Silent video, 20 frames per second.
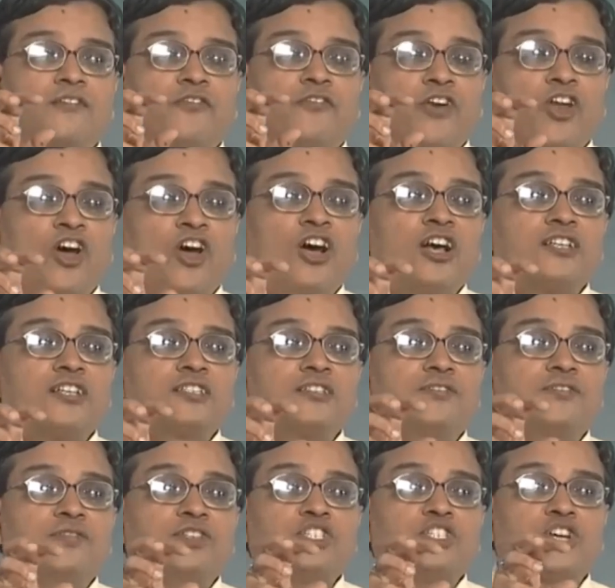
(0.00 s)
flaws
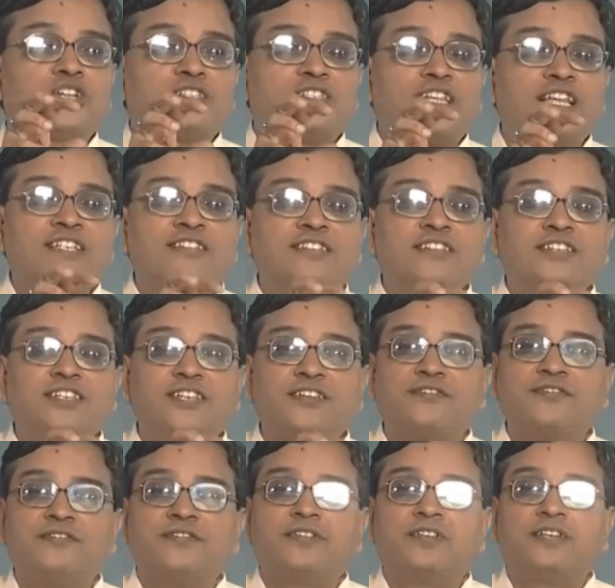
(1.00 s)
which are
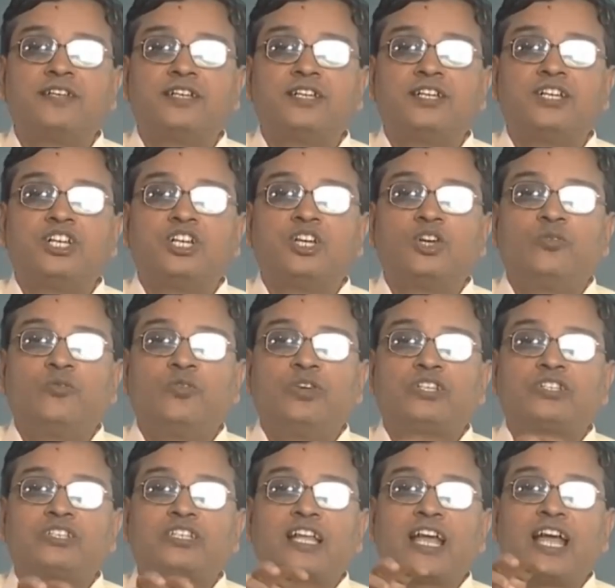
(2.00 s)
sensitive,
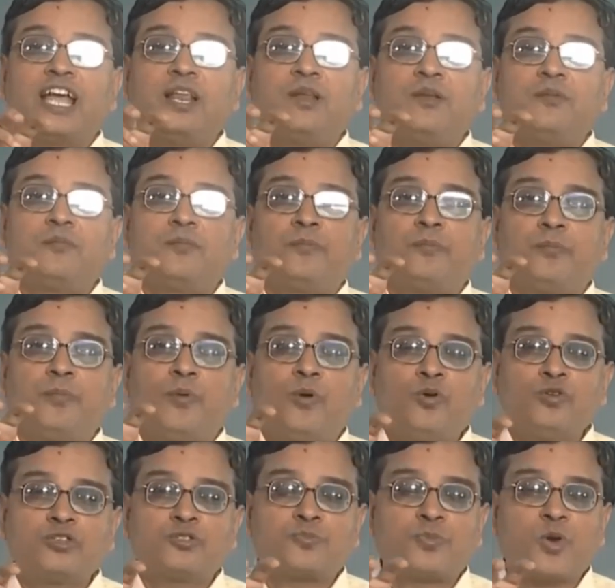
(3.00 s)
which can
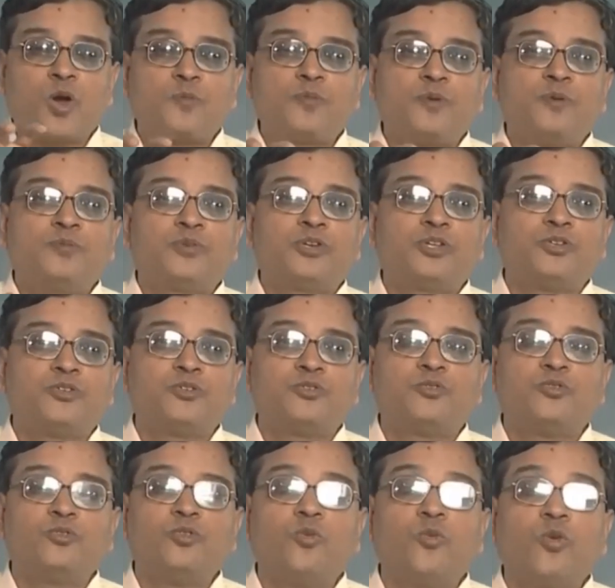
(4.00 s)
pose problem to
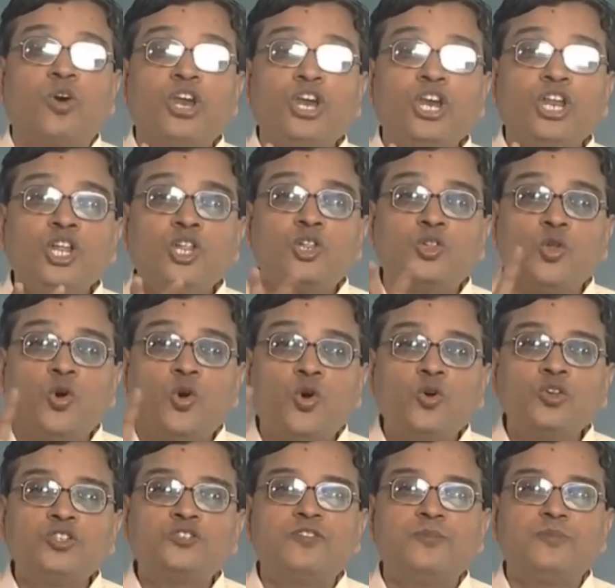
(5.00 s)
you, only
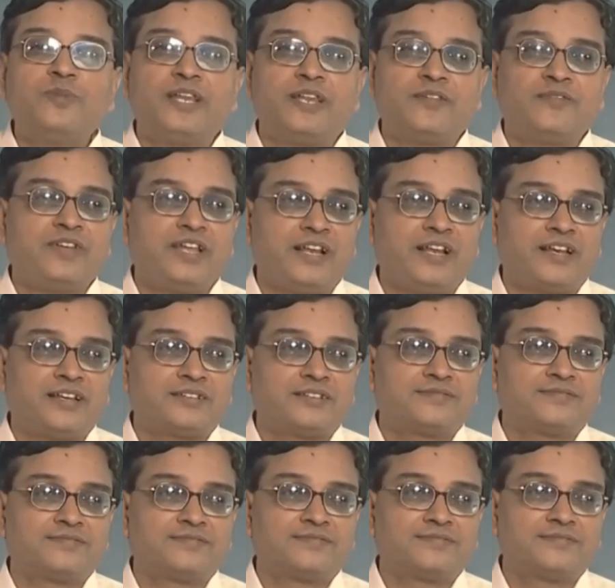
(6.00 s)
those will be revealed.
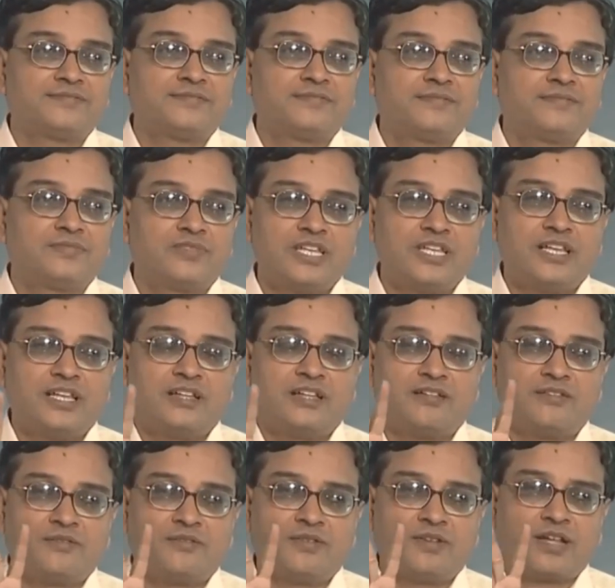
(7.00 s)
See,
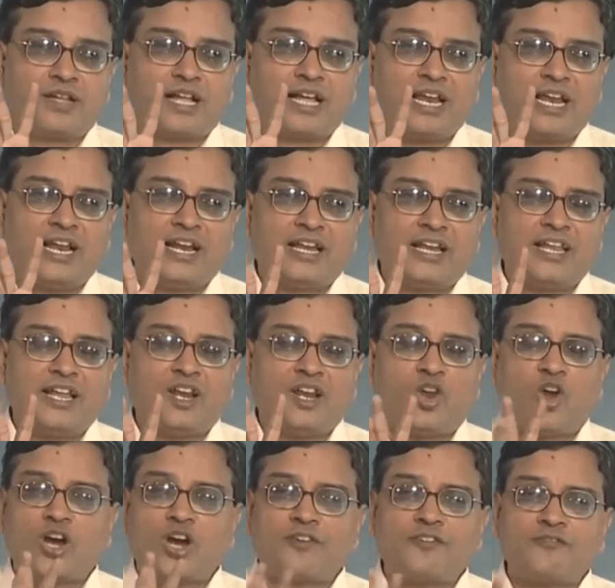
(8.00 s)
collecting
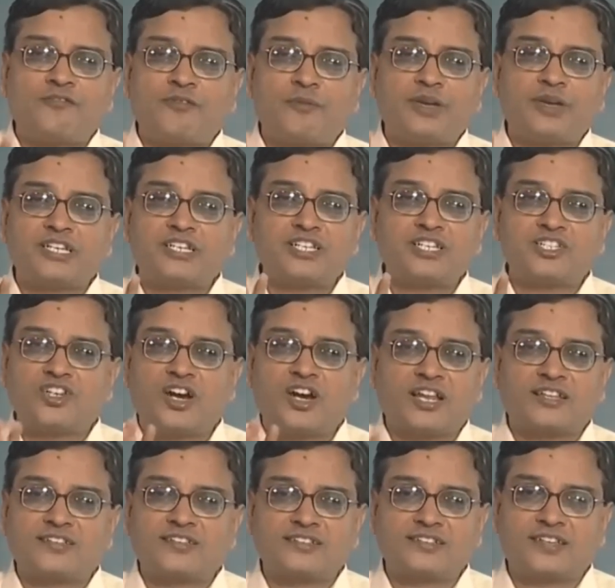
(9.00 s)
lot of information is not
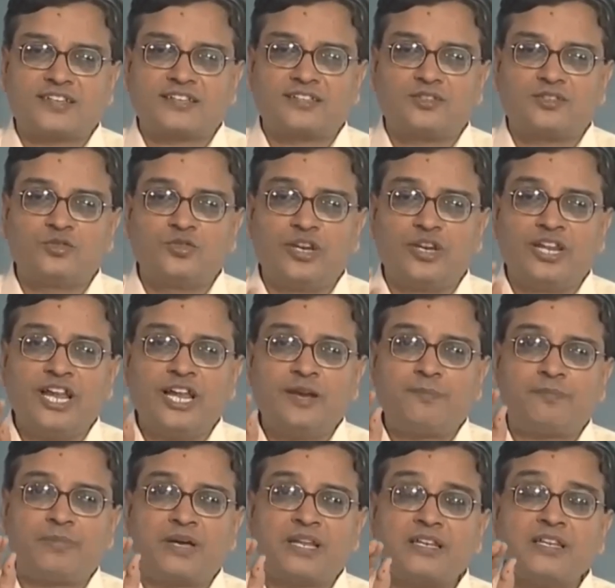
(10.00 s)
necessary. You
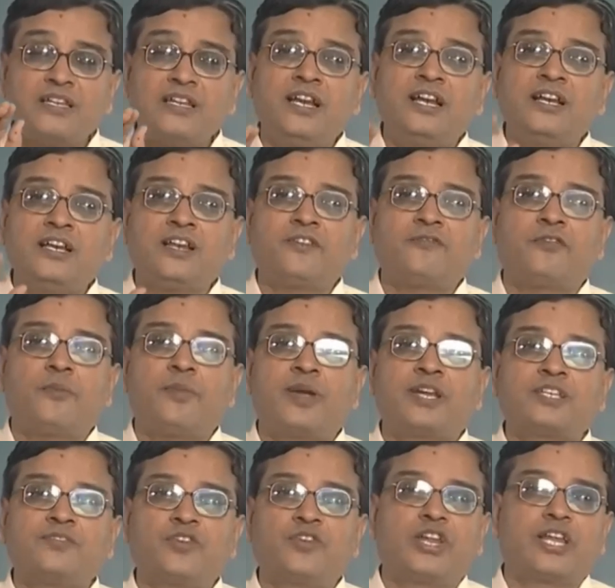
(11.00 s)
need pertinent
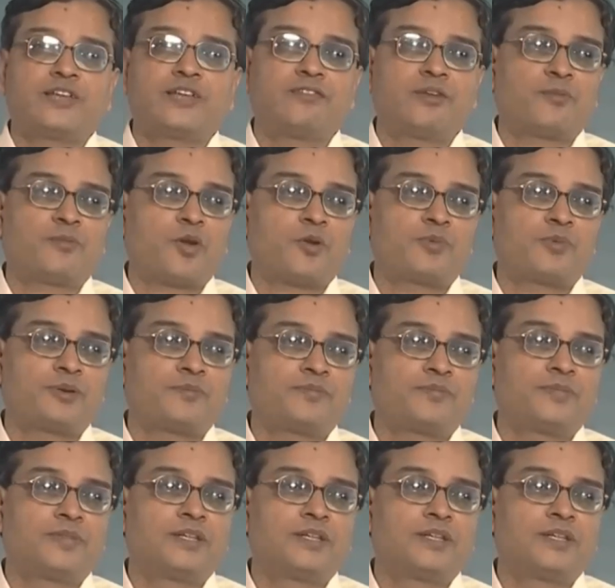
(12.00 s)
information for a given problem.